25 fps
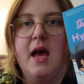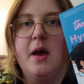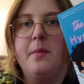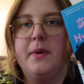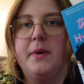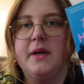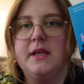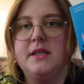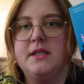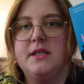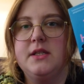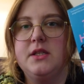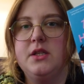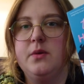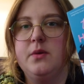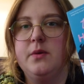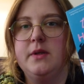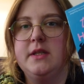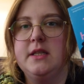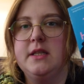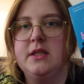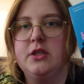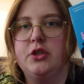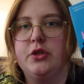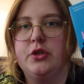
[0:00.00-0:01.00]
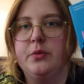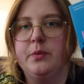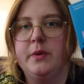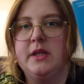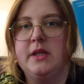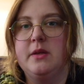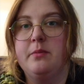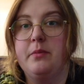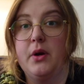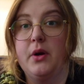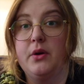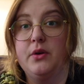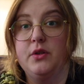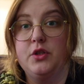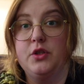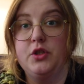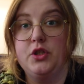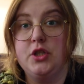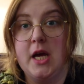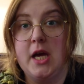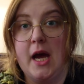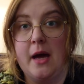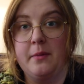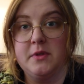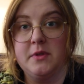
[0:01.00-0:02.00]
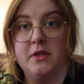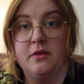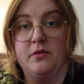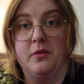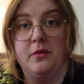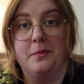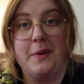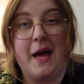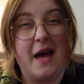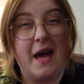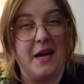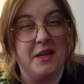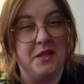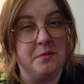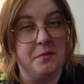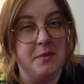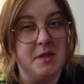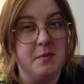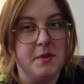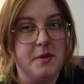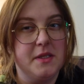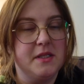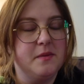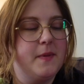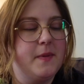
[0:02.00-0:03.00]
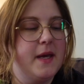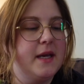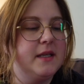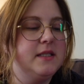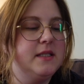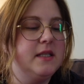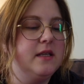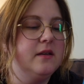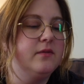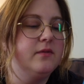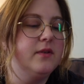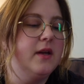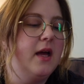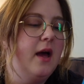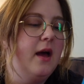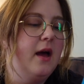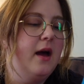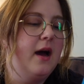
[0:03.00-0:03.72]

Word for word: but it's a new edition with the bonus chapter from Adam's perspective.